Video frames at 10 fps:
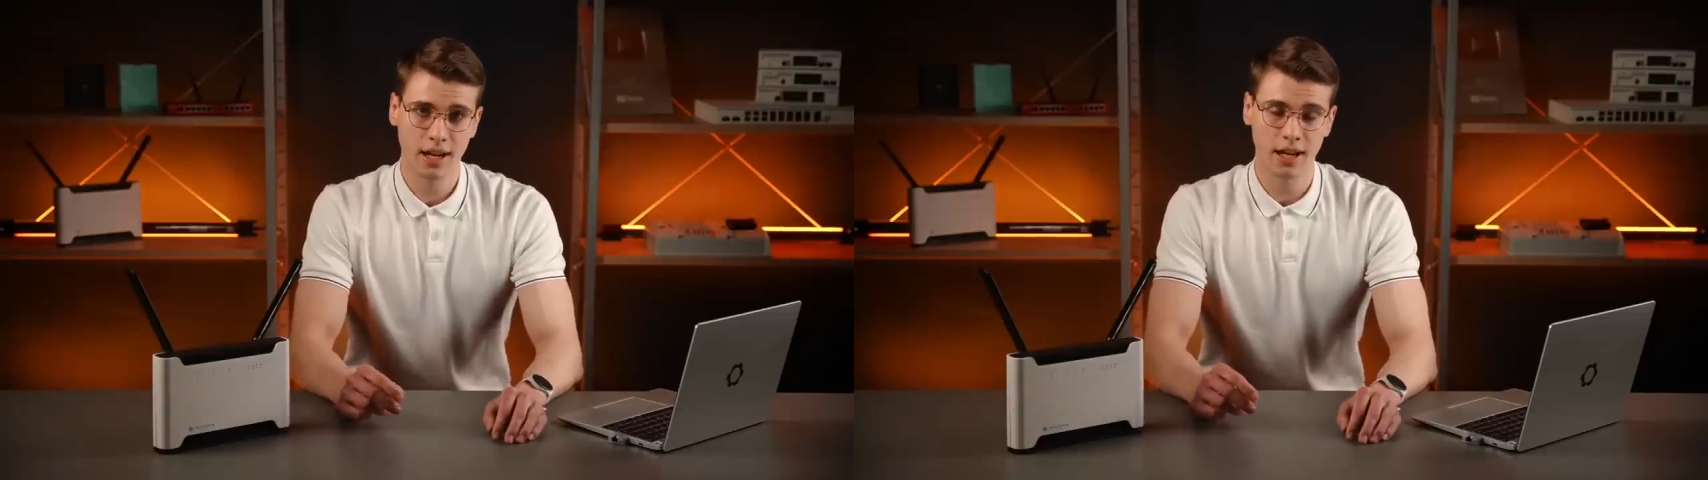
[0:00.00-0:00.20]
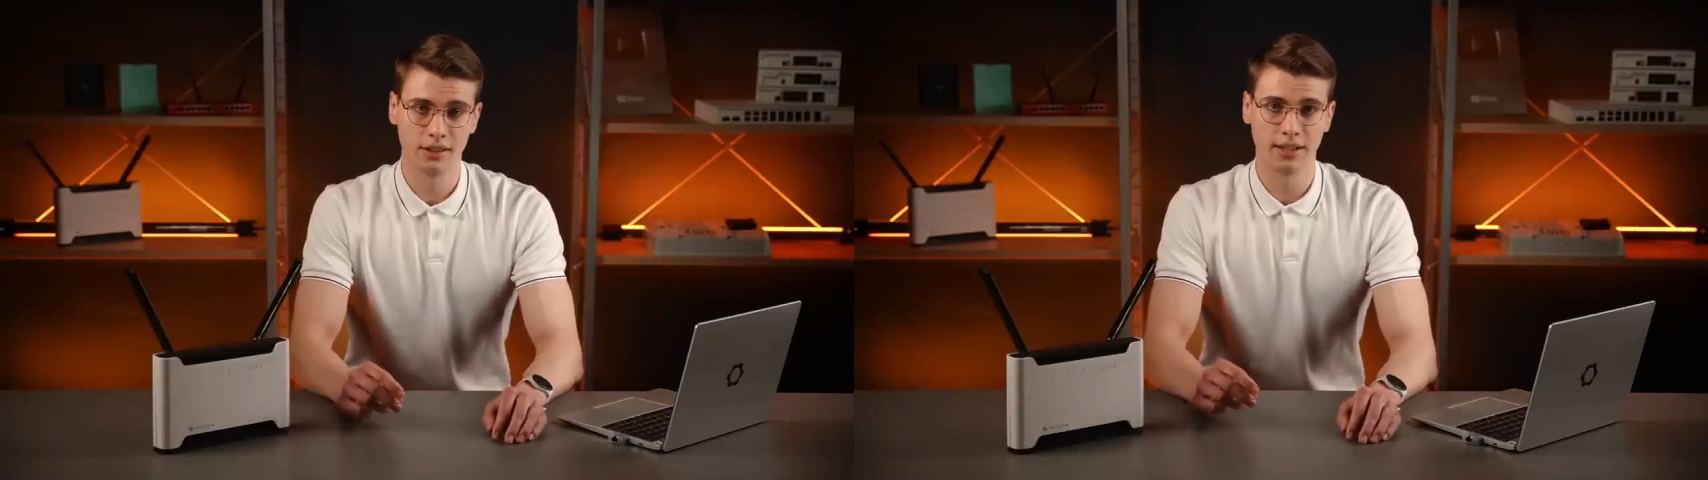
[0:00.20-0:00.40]

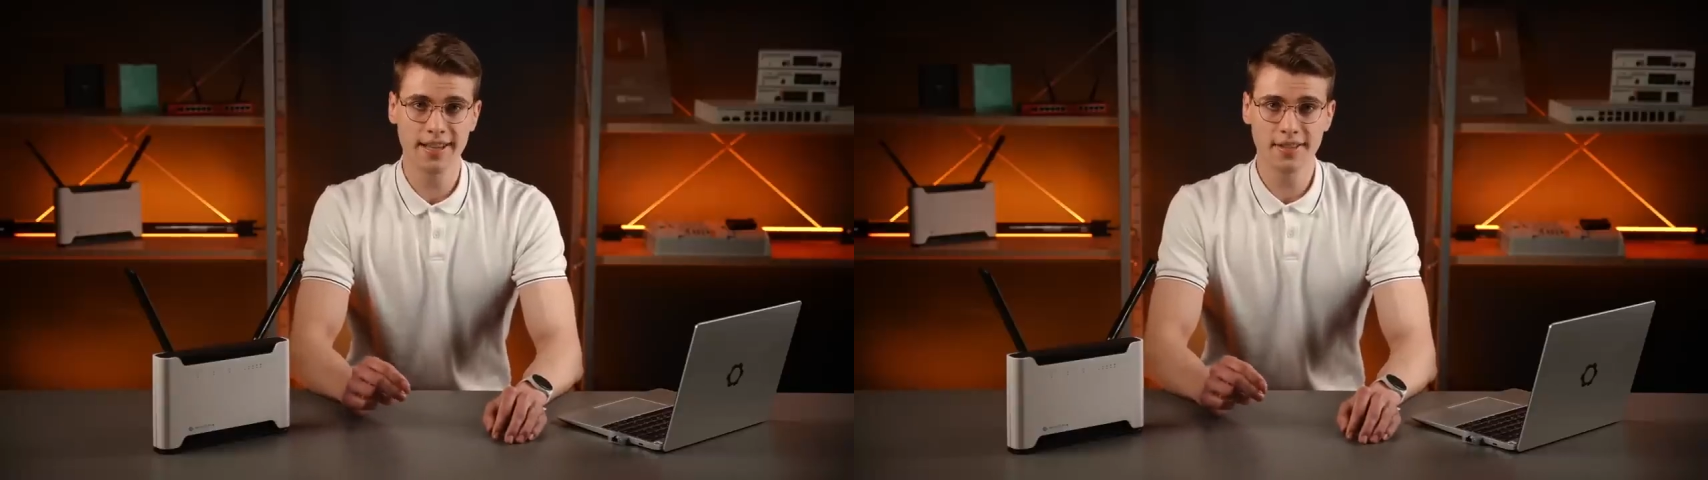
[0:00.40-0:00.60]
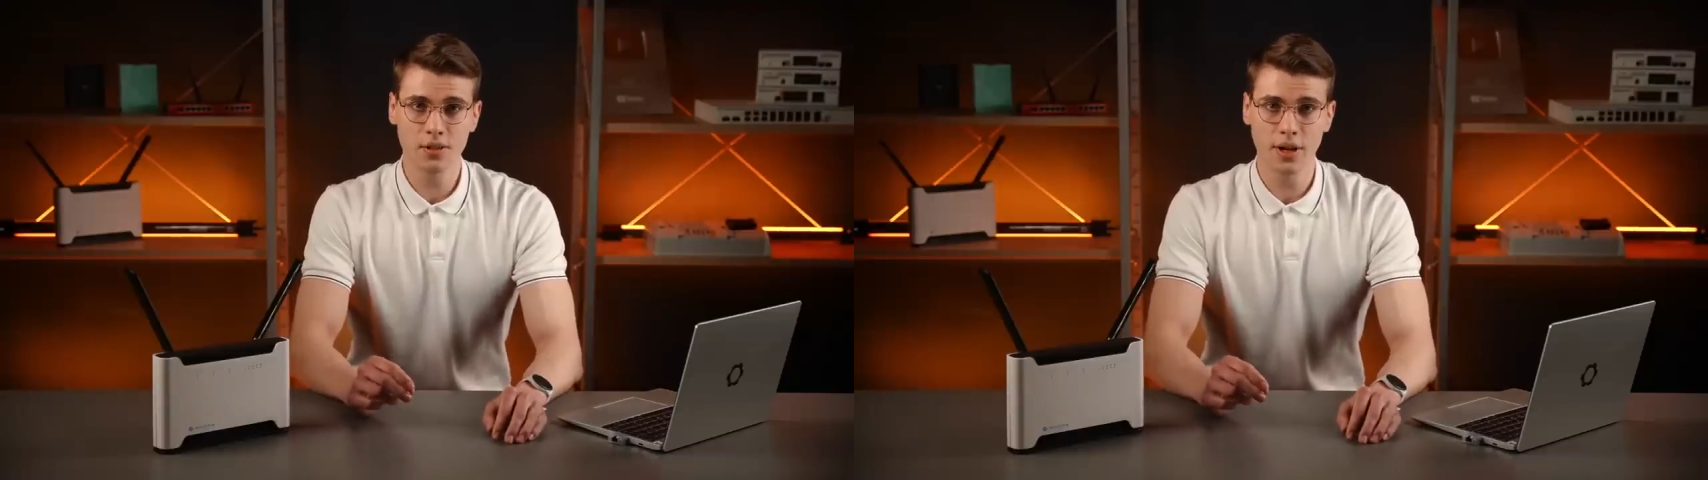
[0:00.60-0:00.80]

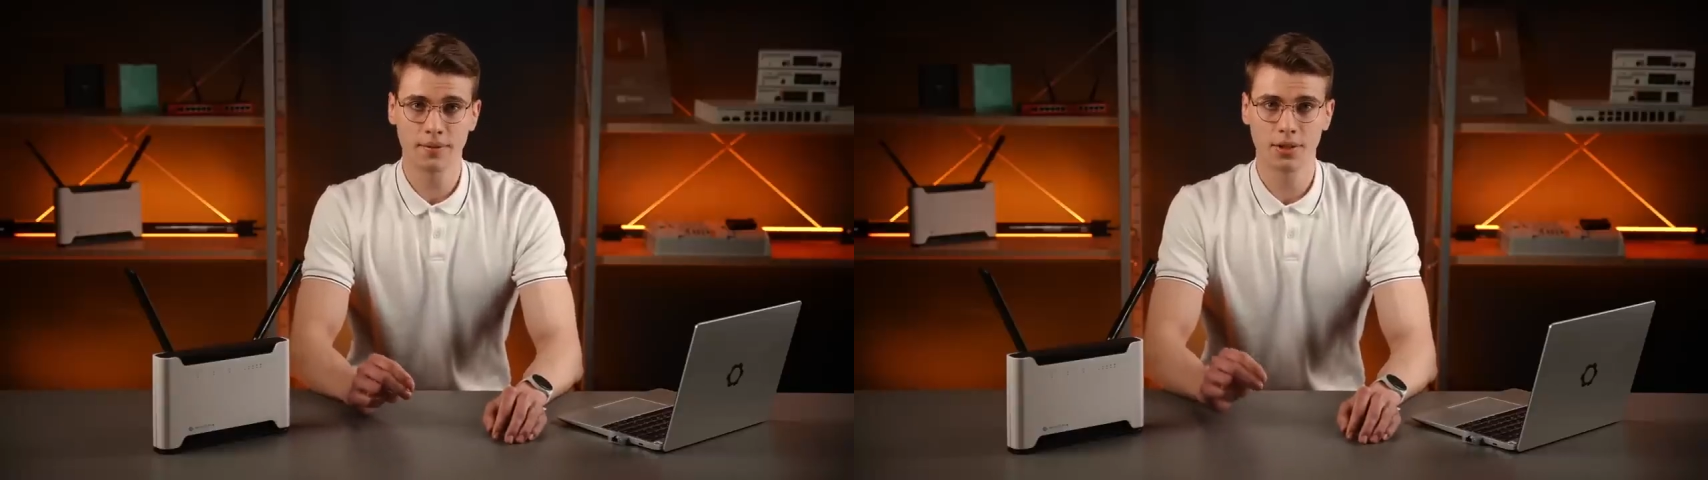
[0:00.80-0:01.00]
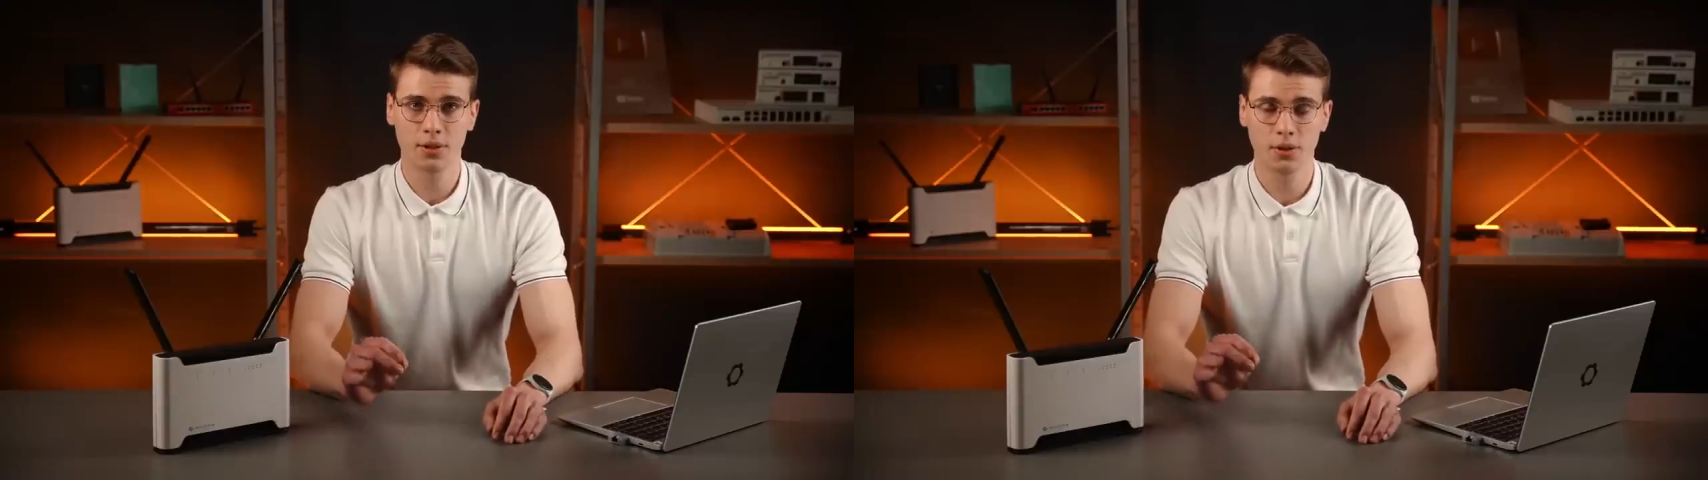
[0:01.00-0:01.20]
Unless you
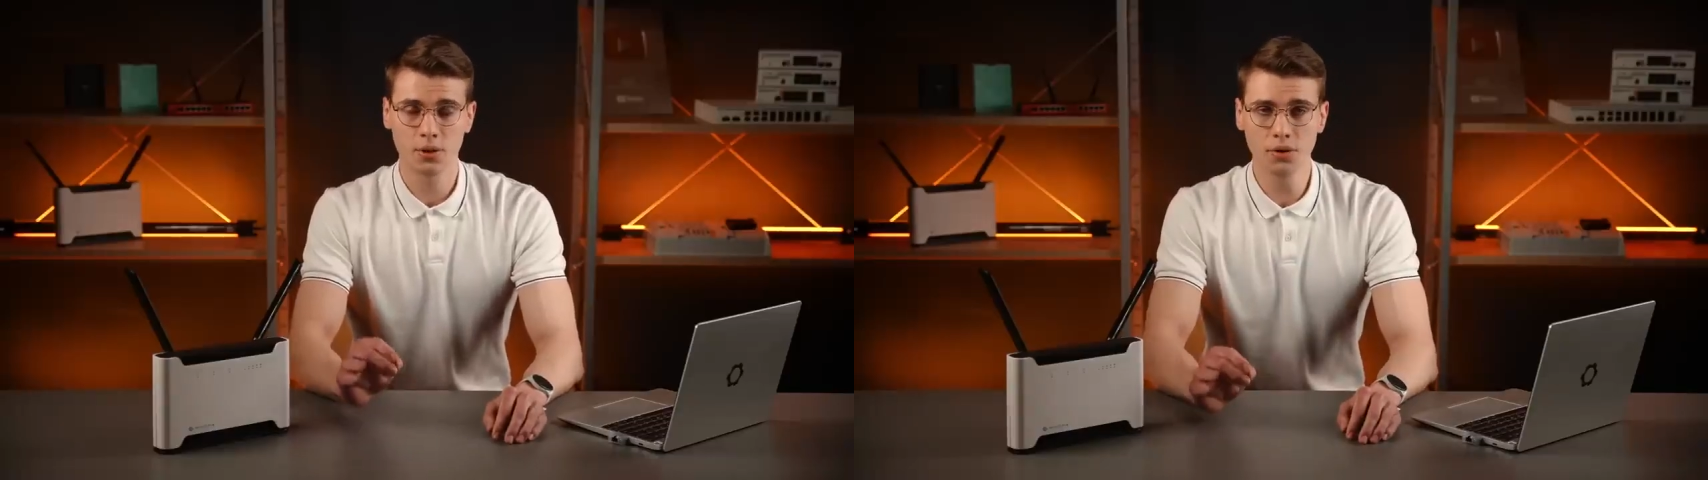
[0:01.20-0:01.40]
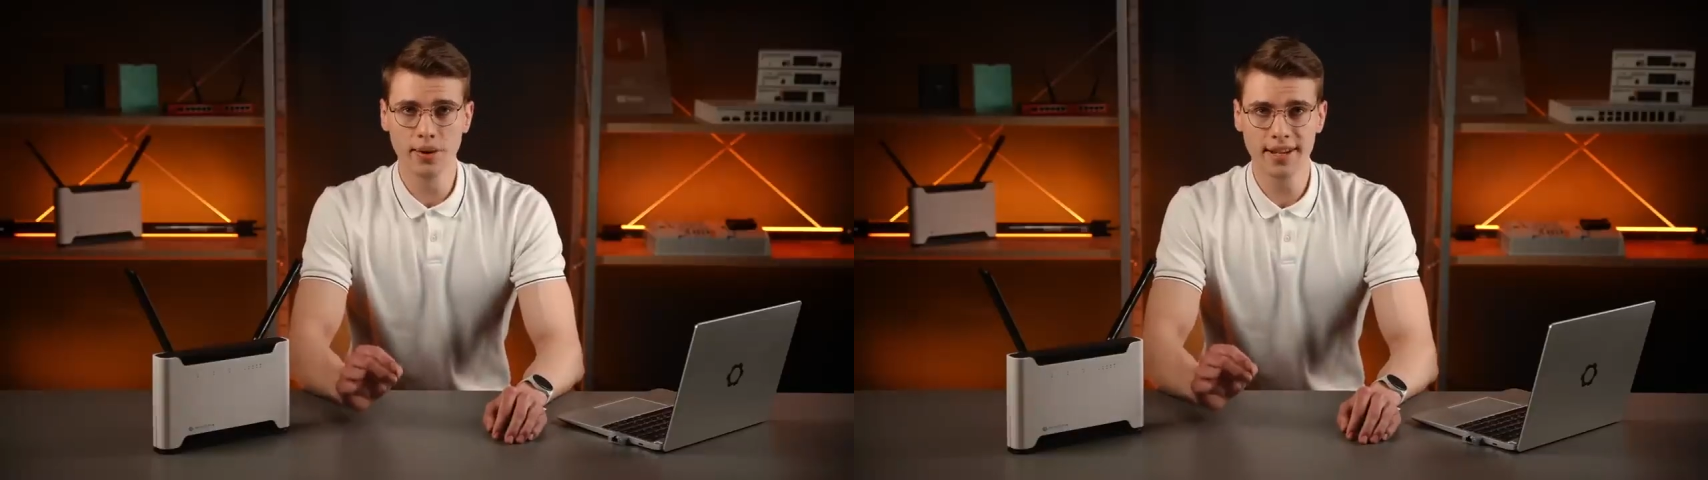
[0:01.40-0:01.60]
have a
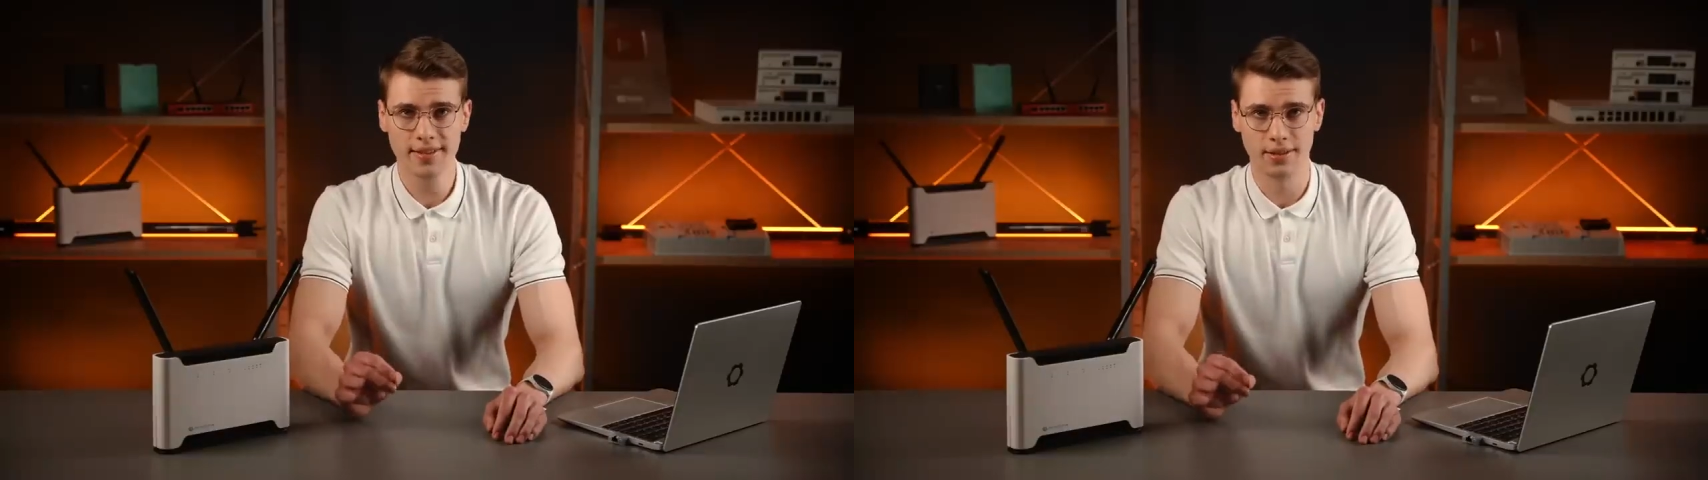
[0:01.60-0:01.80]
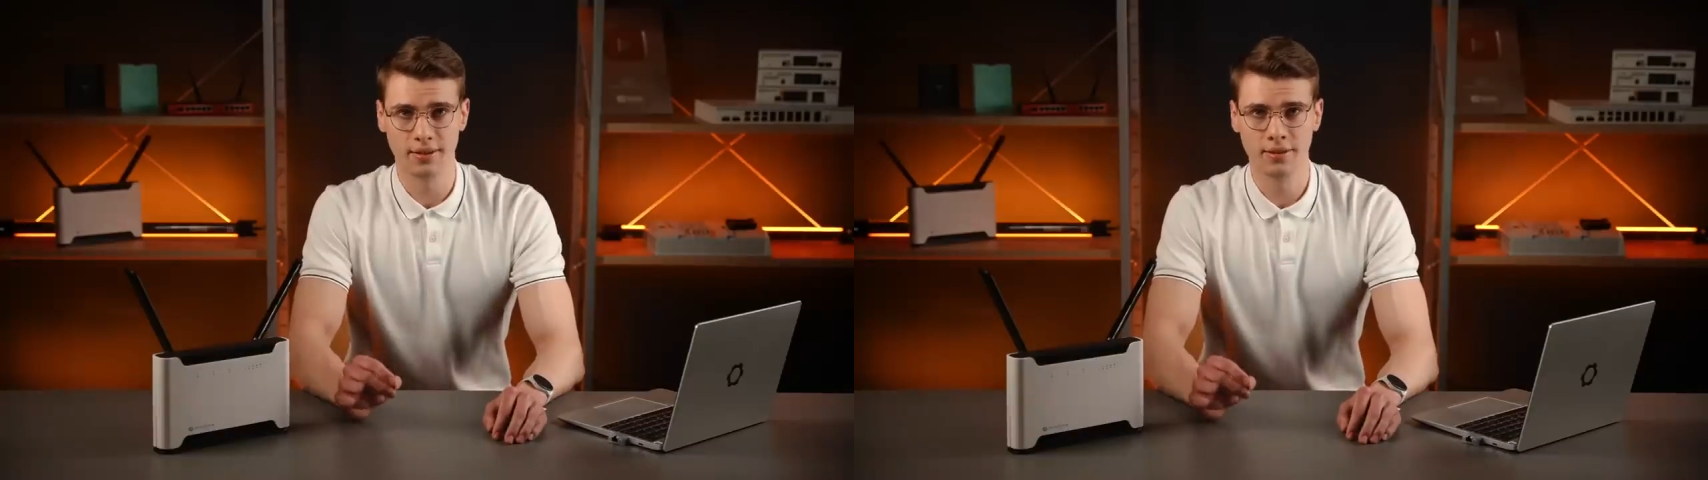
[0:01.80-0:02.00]
good
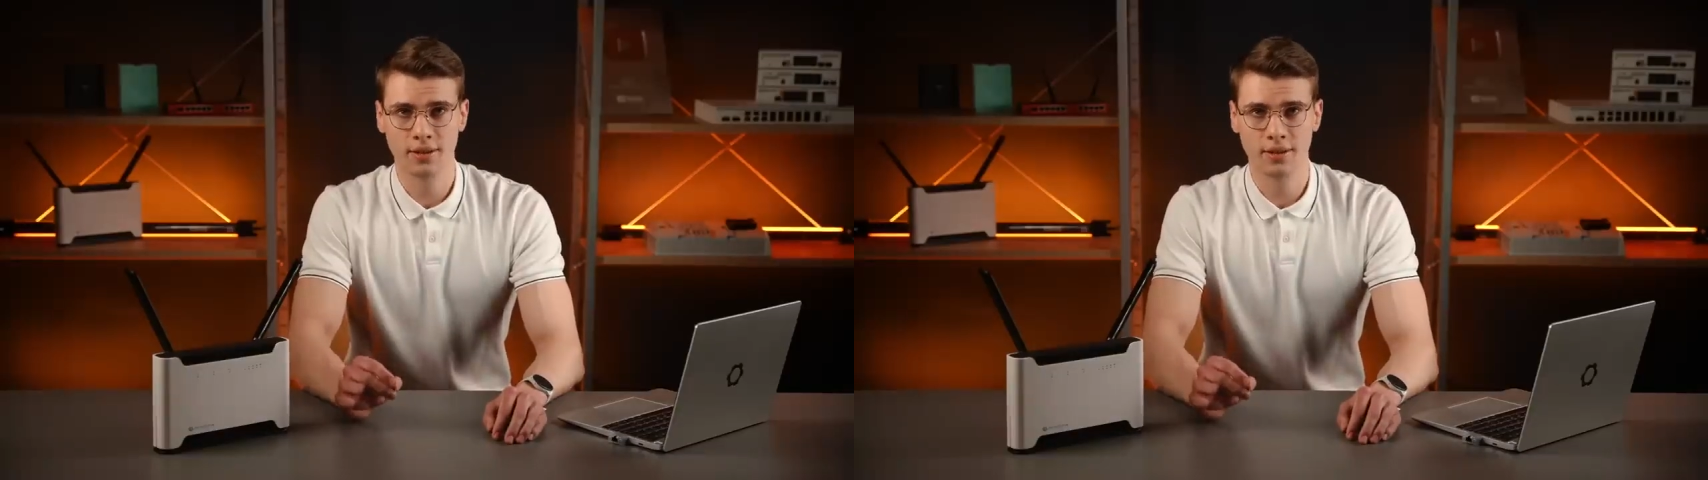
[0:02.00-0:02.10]
reason,